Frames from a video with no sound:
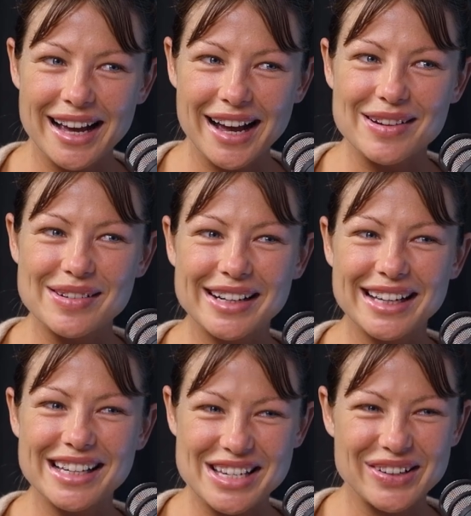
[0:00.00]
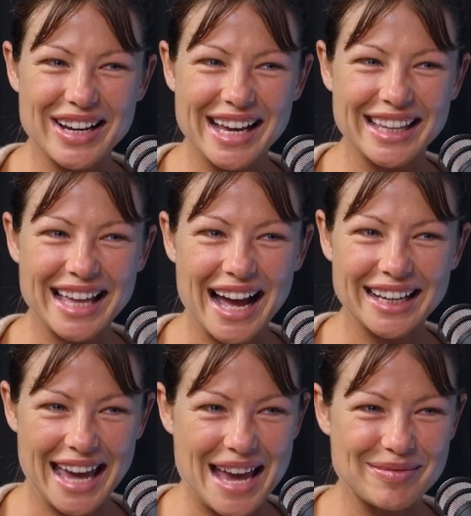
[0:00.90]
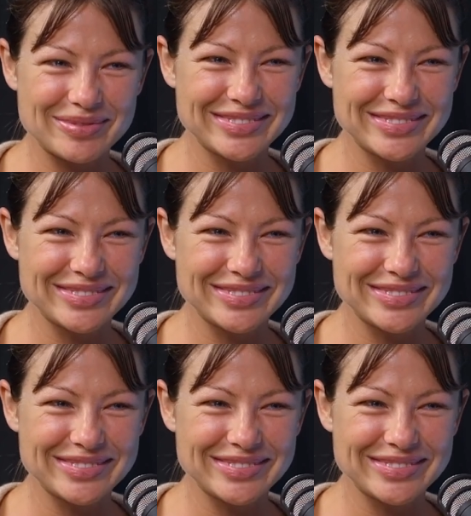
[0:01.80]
I'm really enjoying that game.